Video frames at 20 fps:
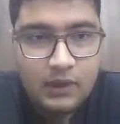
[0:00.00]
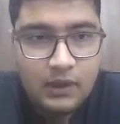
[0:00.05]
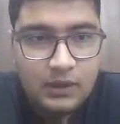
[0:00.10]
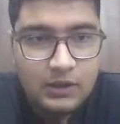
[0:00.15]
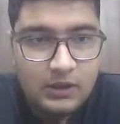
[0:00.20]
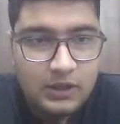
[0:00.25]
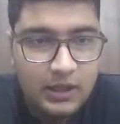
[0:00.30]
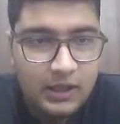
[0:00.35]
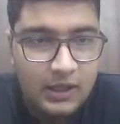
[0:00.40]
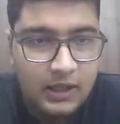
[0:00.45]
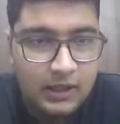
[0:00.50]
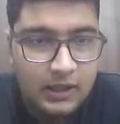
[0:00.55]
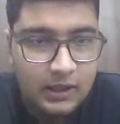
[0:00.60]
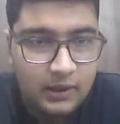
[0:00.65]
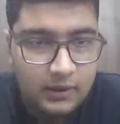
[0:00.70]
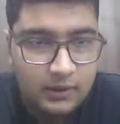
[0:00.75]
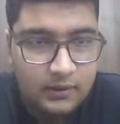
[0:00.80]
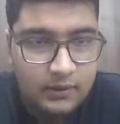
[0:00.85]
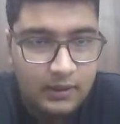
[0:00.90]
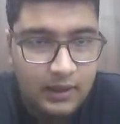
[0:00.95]
3
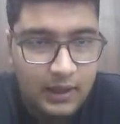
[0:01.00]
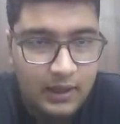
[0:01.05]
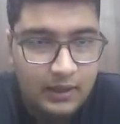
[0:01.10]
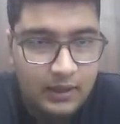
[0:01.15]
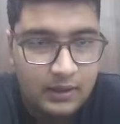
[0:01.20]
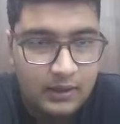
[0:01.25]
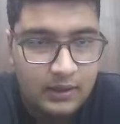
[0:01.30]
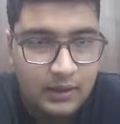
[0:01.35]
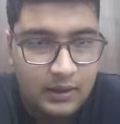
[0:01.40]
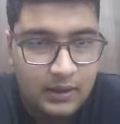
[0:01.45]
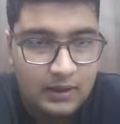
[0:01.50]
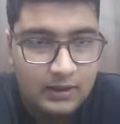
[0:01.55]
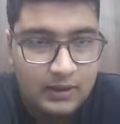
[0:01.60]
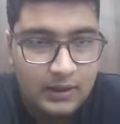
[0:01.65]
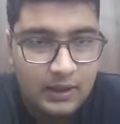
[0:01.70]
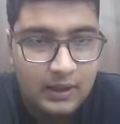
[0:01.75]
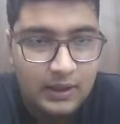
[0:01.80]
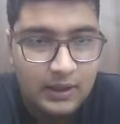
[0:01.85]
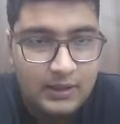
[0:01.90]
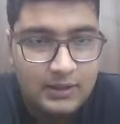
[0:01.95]
here, right?
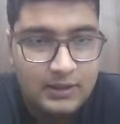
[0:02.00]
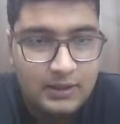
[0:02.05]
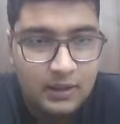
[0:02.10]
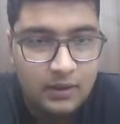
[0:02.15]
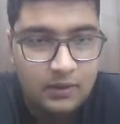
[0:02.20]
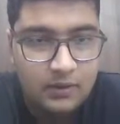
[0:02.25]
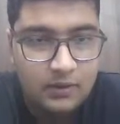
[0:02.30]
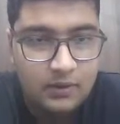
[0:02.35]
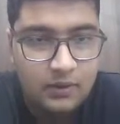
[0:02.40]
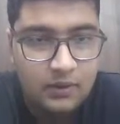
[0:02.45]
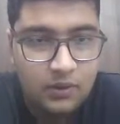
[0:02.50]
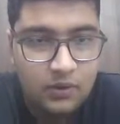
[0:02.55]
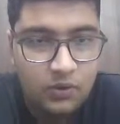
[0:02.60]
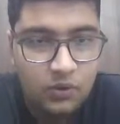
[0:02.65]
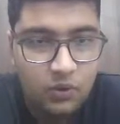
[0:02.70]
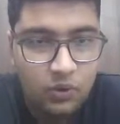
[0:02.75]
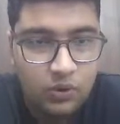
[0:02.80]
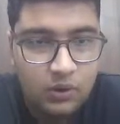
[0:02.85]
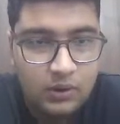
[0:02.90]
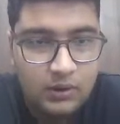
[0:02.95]
3 is the
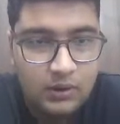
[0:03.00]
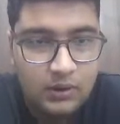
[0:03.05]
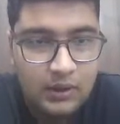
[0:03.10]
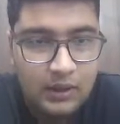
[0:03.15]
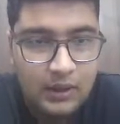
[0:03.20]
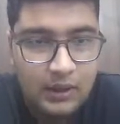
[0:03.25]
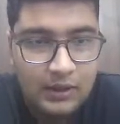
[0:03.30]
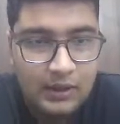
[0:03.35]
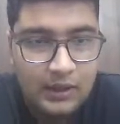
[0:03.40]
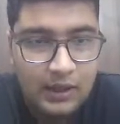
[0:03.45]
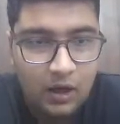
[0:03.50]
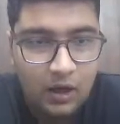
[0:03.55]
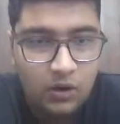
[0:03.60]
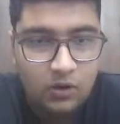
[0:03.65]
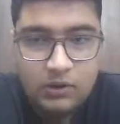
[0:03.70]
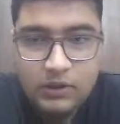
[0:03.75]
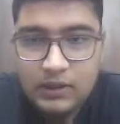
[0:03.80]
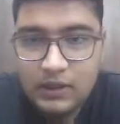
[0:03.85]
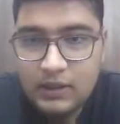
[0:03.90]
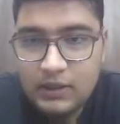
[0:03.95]
root.
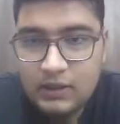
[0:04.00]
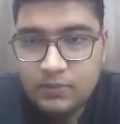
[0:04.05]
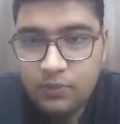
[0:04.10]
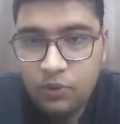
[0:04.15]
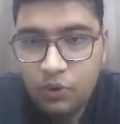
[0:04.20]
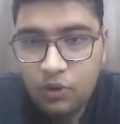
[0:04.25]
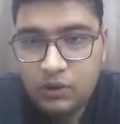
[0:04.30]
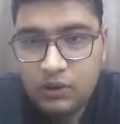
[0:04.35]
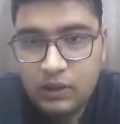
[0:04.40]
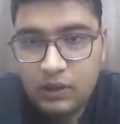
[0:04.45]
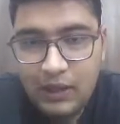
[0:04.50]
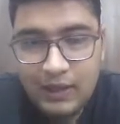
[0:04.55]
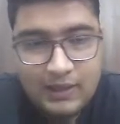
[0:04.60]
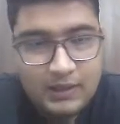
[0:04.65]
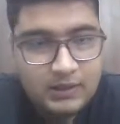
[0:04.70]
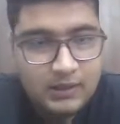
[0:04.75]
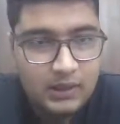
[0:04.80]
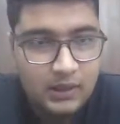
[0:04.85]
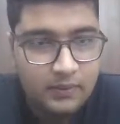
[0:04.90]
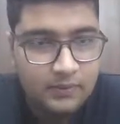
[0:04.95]
Now these both are
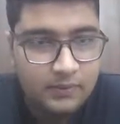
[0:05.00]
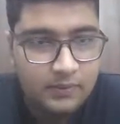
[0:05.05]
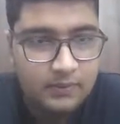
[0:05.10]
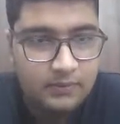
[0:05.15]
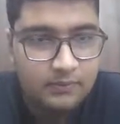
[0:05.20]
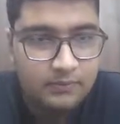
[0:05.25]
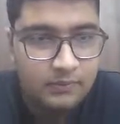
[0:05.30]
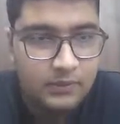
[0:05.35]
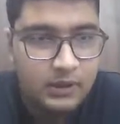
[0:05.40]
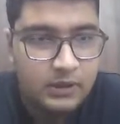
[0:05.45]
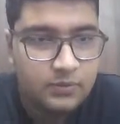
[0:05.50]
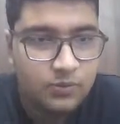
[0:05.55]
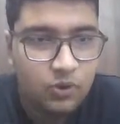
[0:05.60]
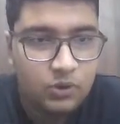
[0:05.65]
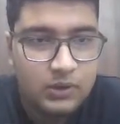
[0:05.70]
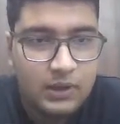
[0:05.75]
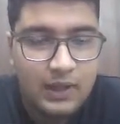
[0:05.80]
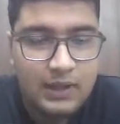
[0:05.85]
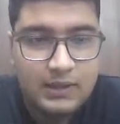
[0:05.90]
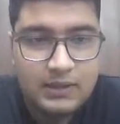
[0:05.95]
same. These
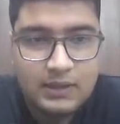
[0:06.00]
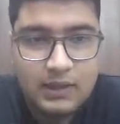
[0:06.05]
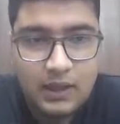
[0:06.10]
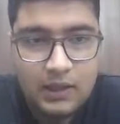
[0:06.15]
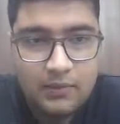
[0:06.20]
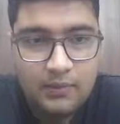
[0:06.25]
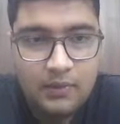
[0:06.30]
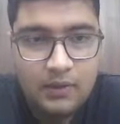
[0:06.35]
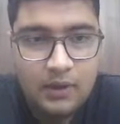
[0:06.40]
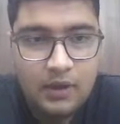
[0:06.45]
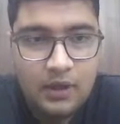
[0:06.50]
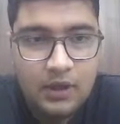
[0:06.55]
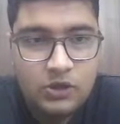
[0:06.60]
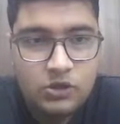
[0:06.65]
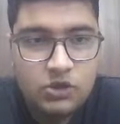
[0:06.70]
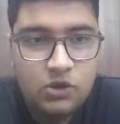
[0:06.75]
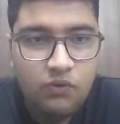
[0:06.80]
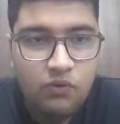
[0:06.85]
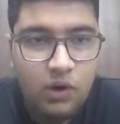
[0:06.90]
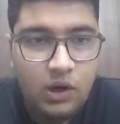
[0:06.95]
both are same.
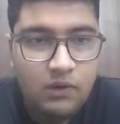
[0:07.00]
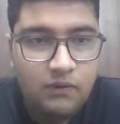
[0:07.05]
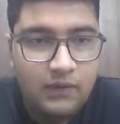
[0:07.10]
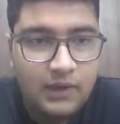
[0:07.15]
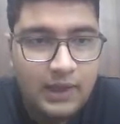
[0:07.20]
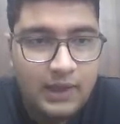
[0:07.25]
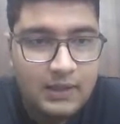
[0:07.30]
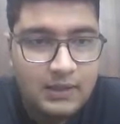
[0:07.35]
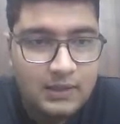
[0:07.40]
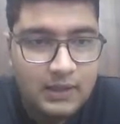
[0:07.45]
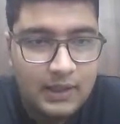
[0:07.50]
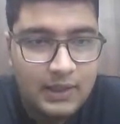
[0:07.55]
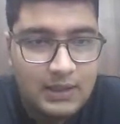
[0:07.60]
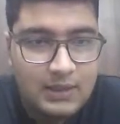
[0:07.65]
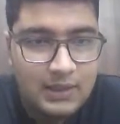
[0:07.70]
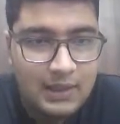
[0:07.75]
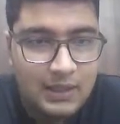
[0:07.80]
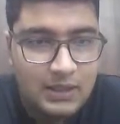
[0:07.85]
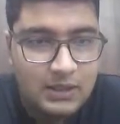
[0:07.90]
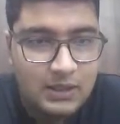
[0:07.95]
So what we can say
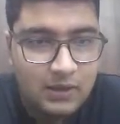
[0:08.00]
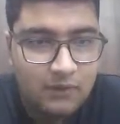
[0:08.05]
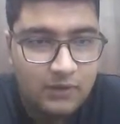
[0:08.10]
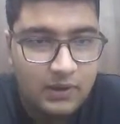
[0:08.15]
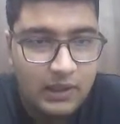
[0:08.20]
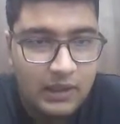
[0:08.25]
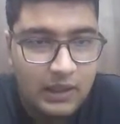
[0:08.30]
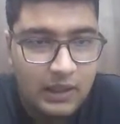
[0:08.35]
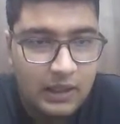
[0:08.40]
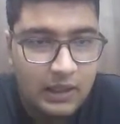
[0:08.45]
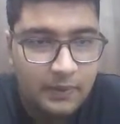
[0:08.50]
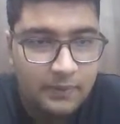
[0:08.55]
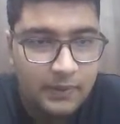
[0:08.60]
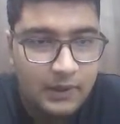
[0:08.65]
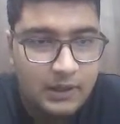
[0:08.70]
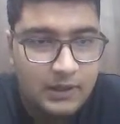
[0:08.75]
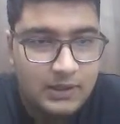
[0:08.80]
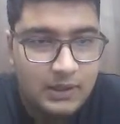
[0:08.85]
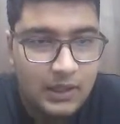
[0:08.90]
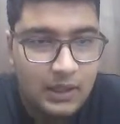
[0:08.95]
is, let's say we keep
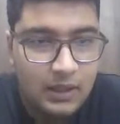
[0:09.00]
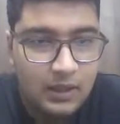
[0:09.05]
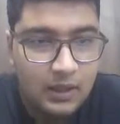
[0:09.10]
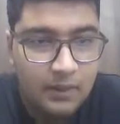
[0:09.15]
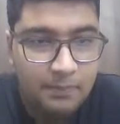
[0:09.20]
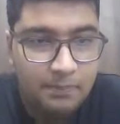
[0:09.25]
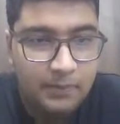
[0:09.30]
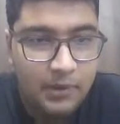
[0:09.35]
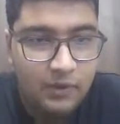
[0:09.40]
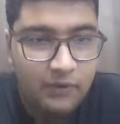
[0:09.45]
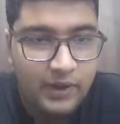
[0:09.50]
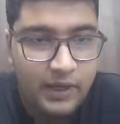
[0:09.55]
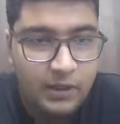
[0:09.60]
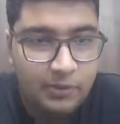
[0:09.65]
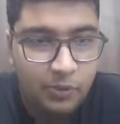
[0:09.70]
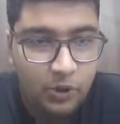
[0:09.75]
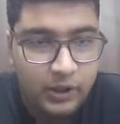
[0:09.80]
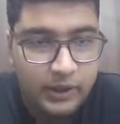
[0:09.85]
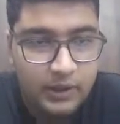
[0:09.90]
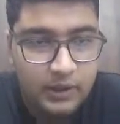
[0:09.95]
is as a
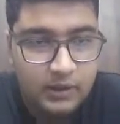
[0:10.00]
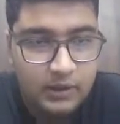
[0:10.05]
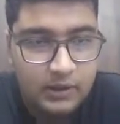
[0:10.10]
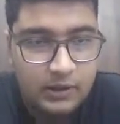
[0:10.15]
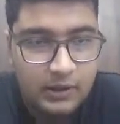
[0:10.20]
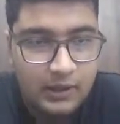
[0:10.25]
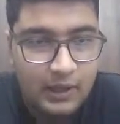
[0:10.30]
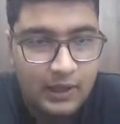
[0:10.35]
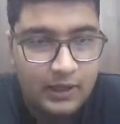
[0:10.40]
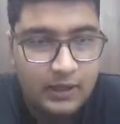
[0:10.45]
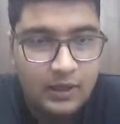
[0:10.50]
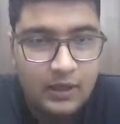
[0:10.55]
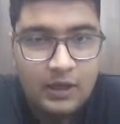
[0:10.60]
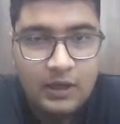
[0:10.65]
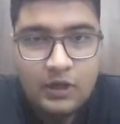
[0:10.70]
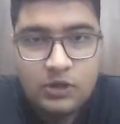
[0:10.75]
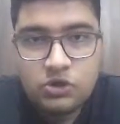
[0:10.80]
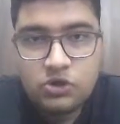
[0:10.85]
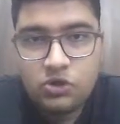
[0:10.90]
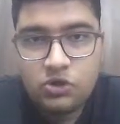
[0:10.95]
pivot point, right?
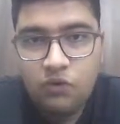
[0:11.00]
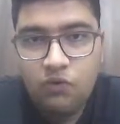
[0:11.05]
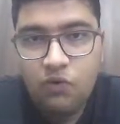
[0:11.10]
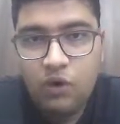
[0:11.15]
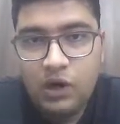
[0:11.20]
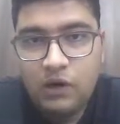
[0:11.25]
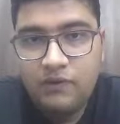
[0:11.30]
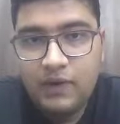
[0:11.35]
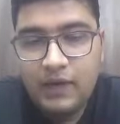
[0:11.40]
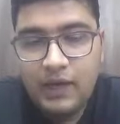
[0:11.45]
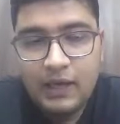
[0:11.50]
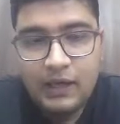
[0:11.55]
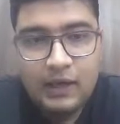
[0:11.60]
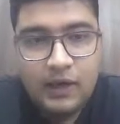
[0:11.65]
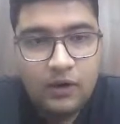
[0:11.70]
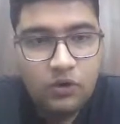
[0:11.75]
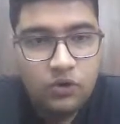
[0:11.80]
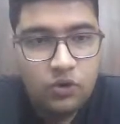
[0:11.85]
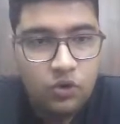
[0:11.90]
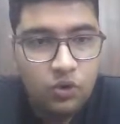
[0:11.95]
So what we can
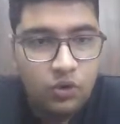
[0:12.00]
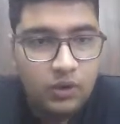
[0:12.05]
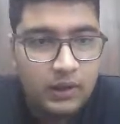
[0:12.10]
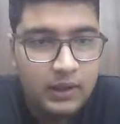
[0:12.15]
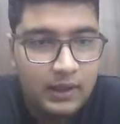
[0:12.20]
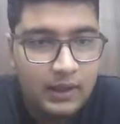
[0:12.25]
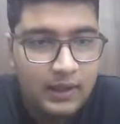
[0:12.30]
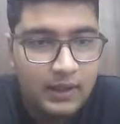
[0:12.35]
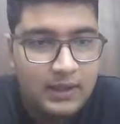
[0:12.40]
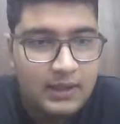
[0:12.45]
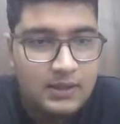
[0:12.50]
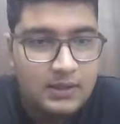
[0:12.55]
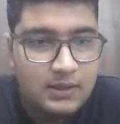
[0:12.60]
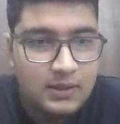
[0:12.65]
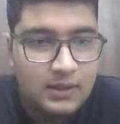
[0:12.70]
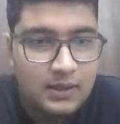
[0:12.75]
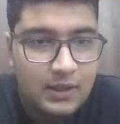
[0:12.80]
conclude here is